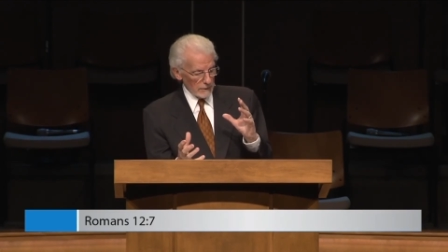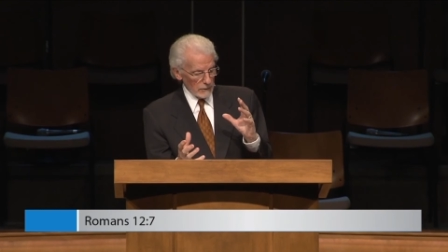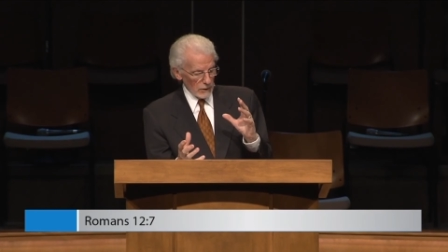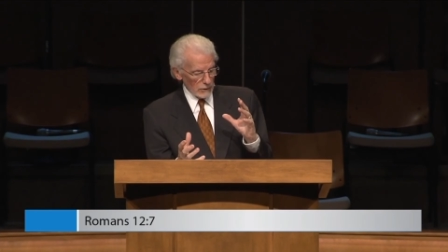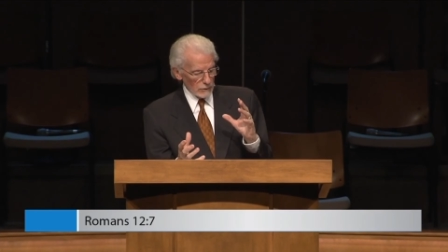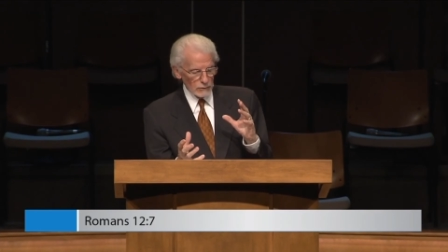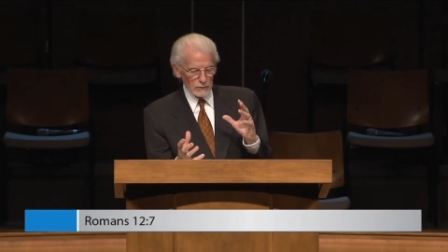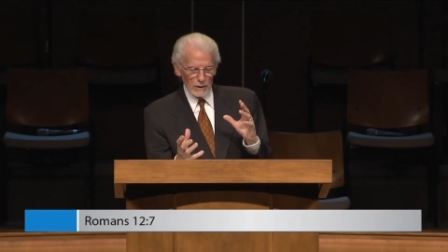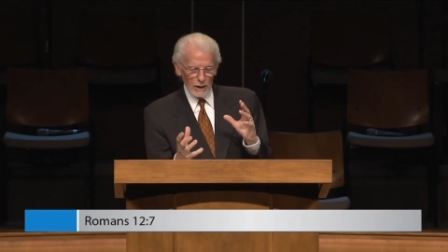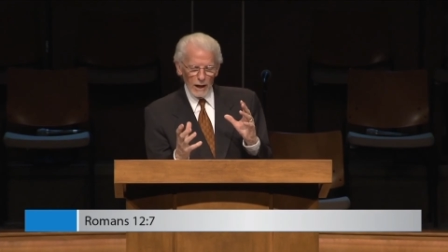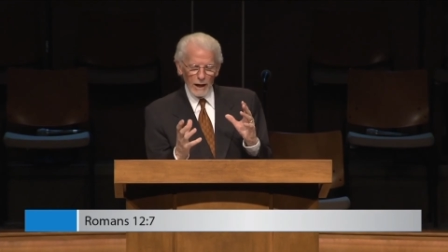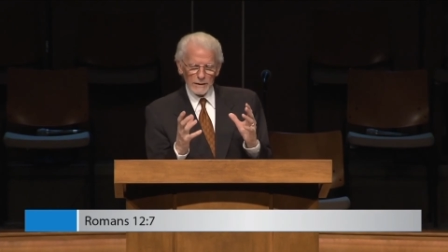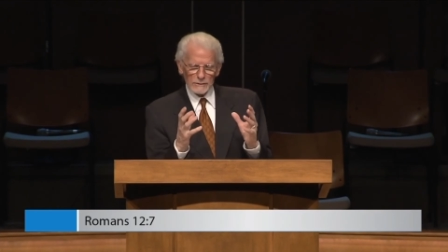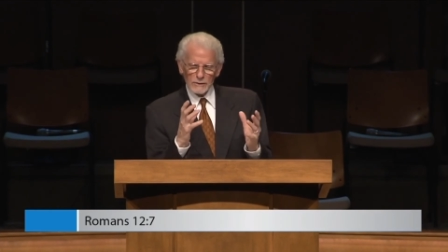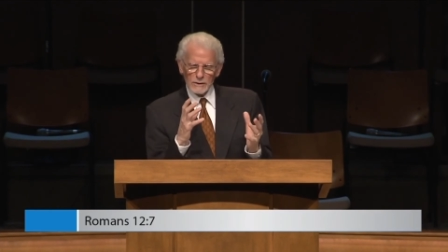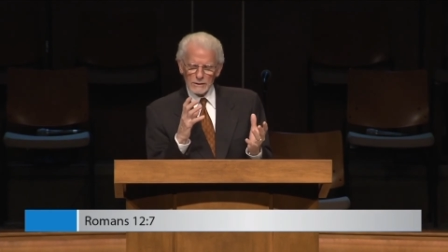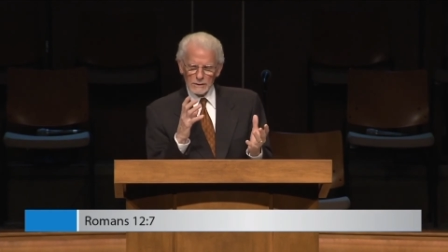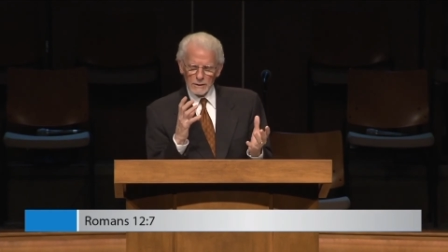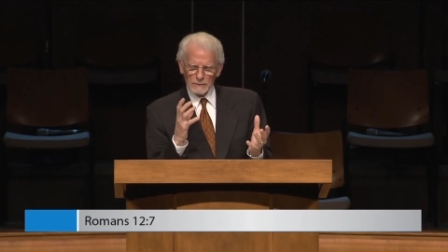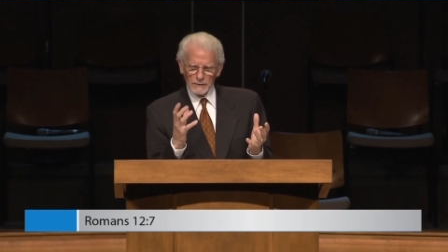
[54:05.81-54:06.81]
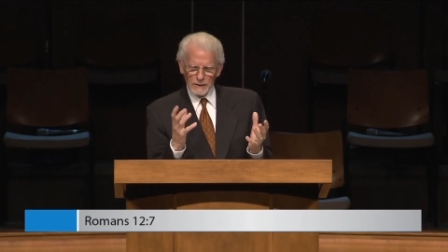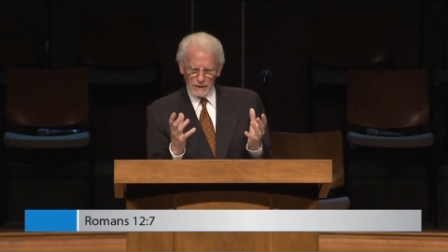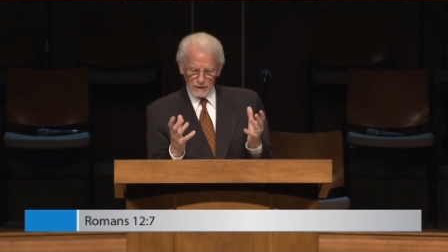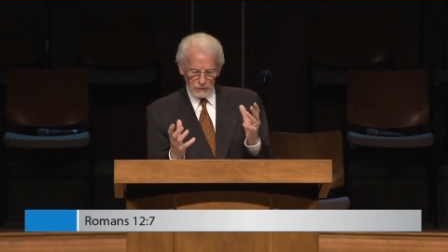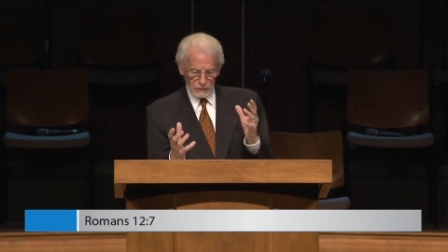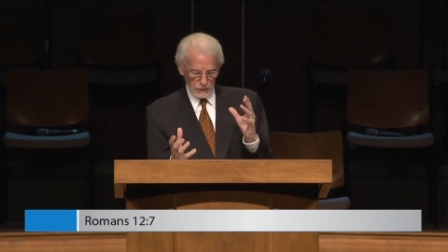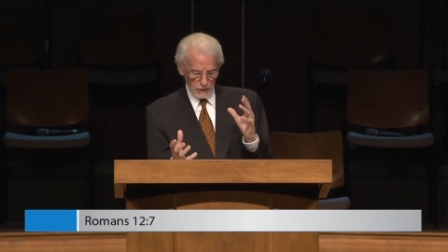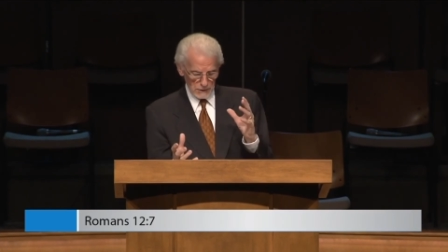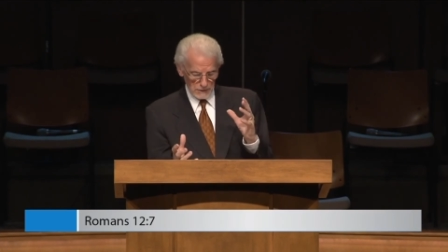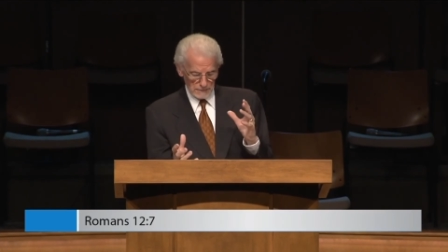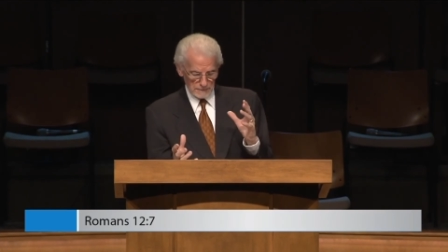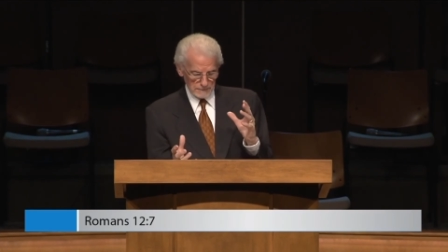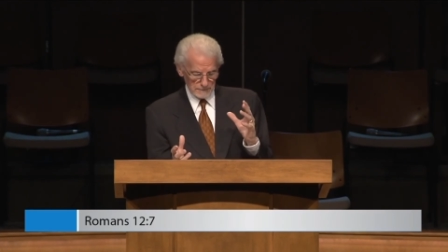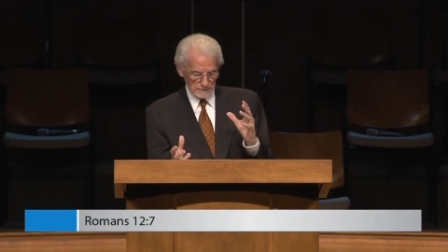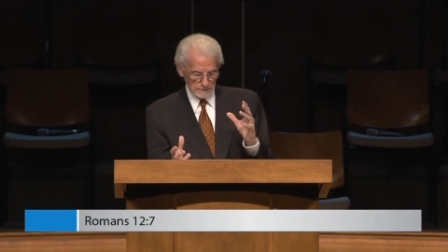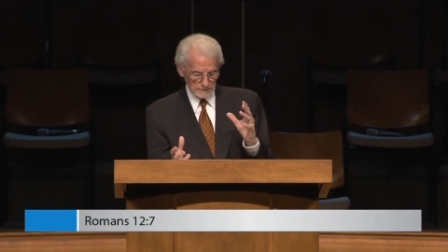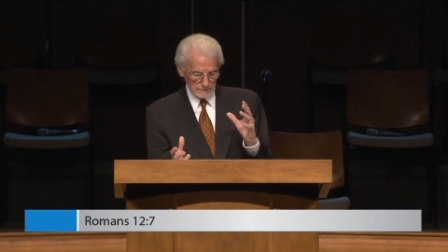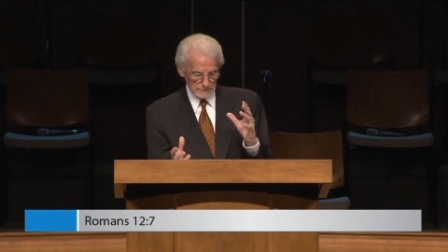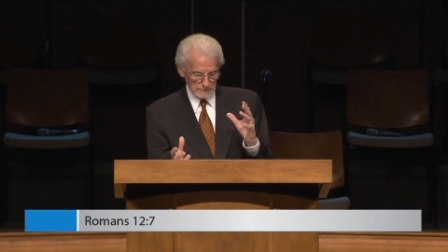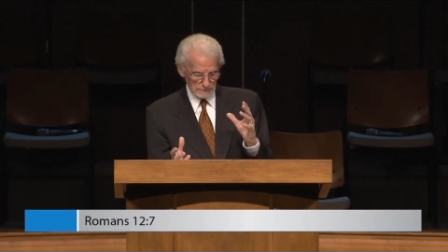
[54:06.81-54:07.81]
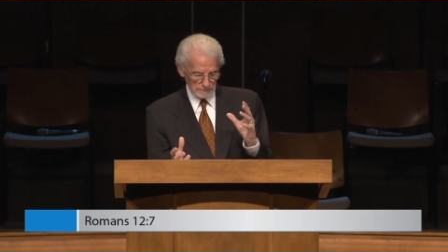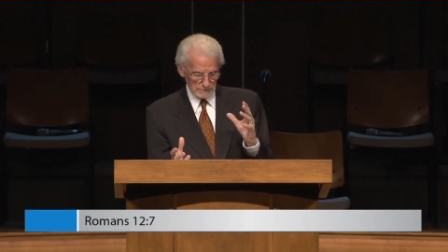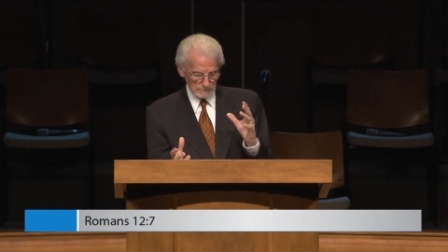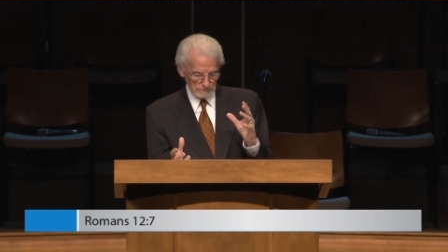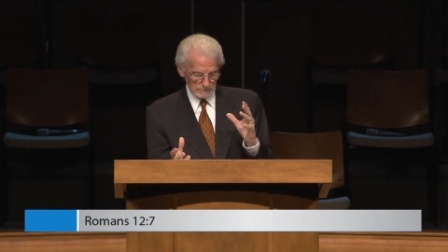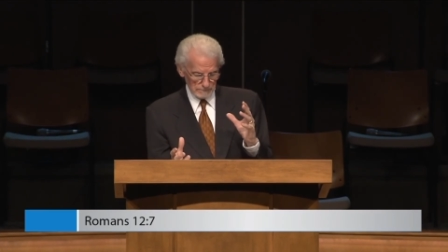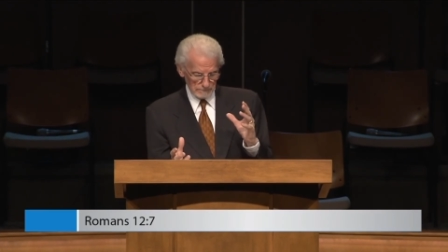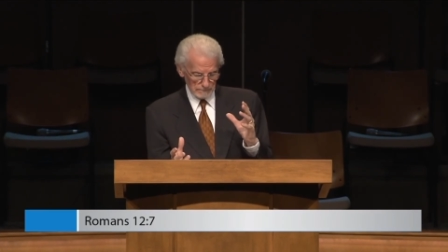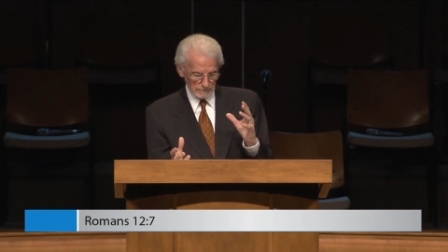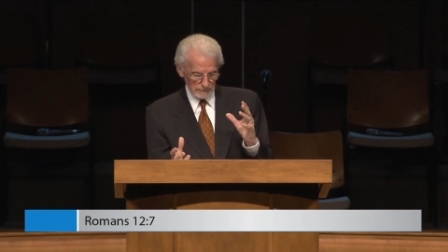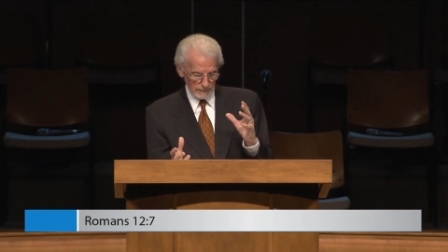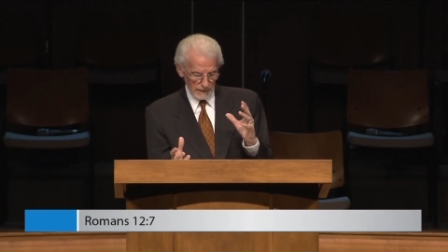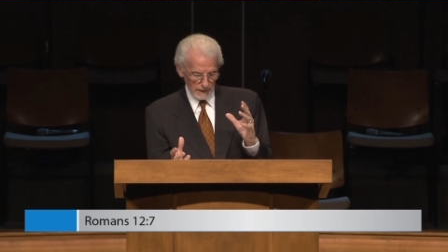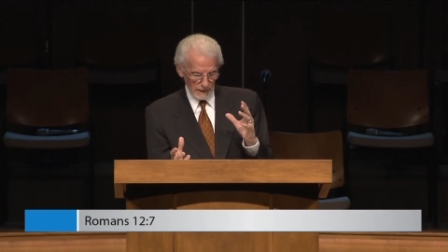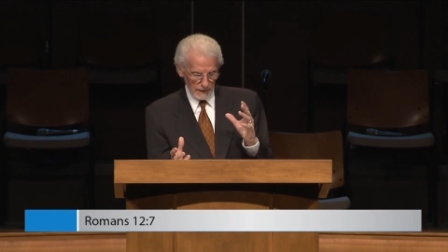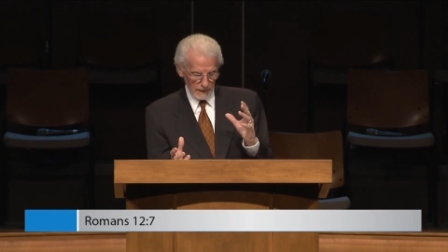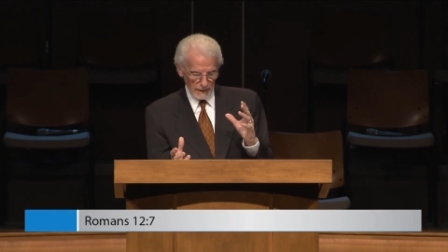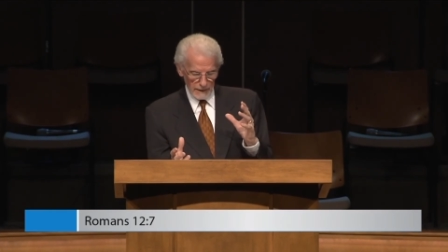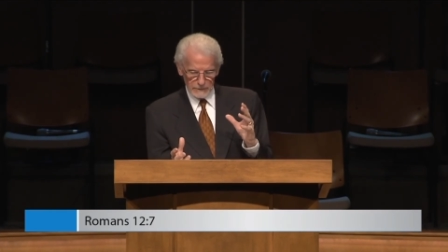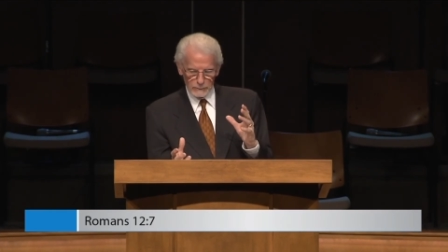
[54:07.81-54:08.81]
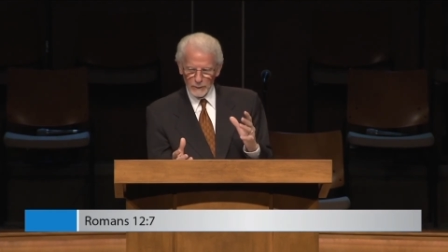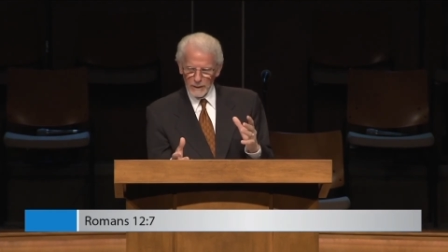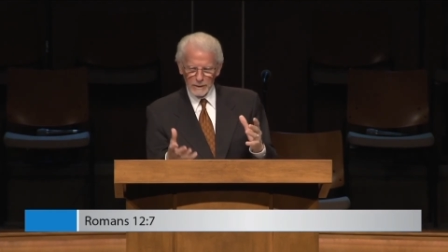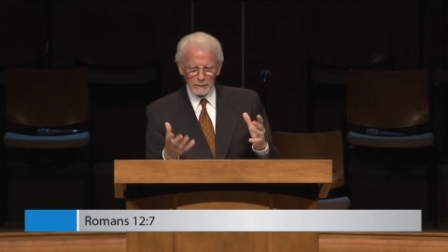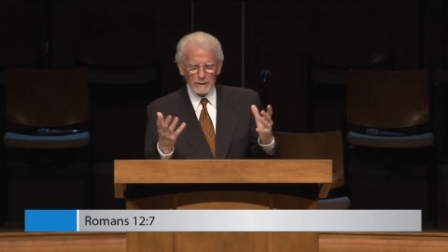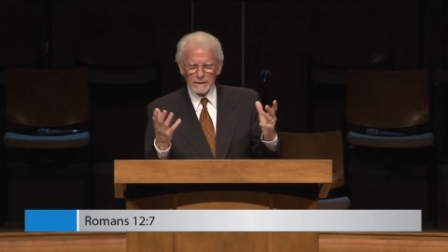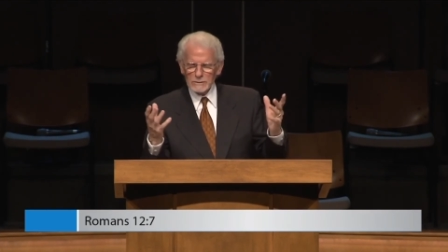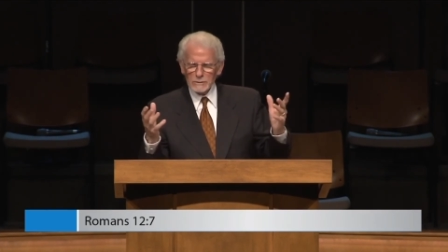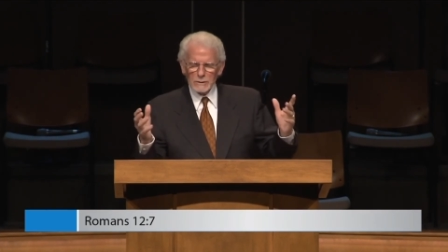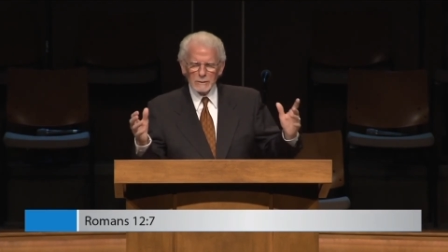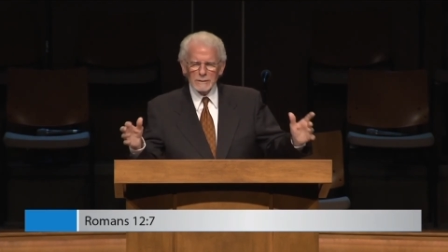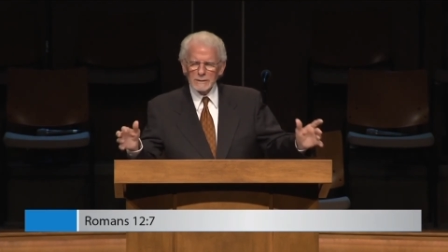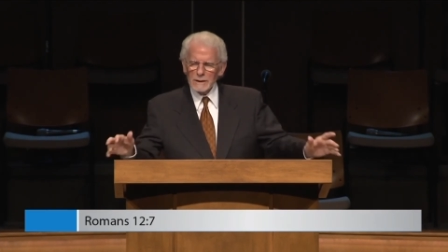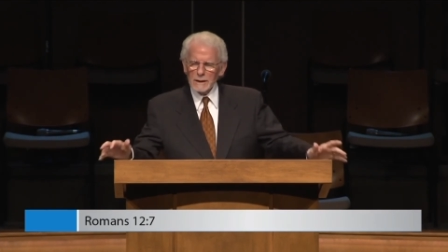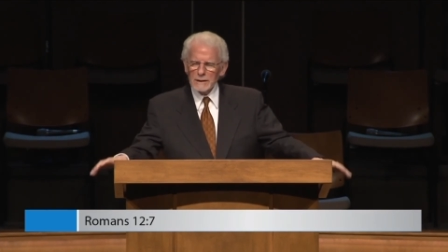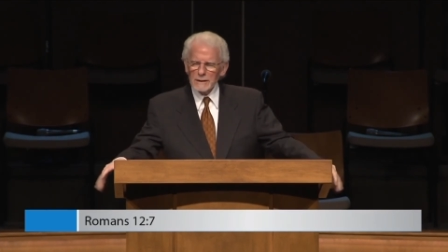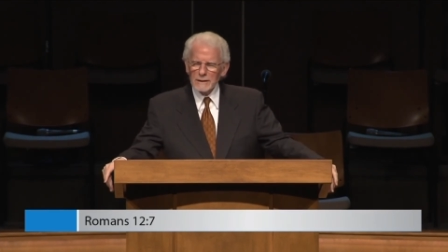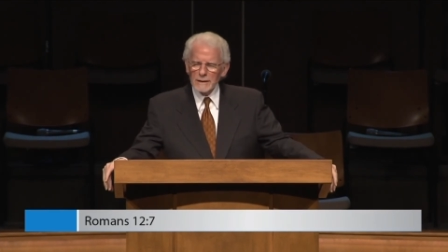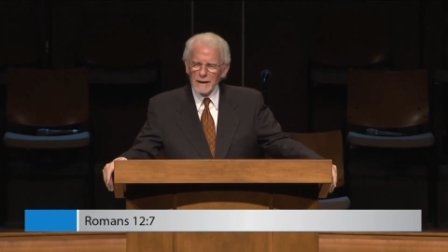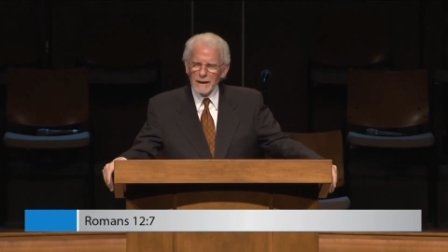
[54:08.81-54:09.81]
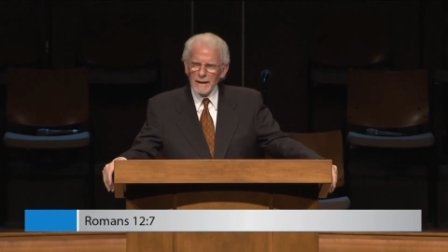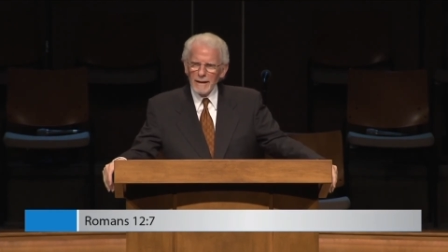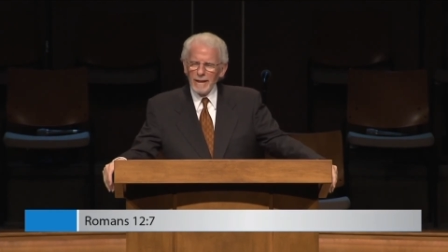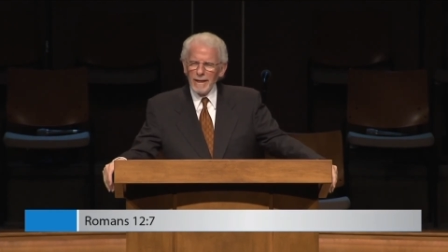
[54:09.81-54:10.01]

Those causing division. That's why he writes to the Corinthians.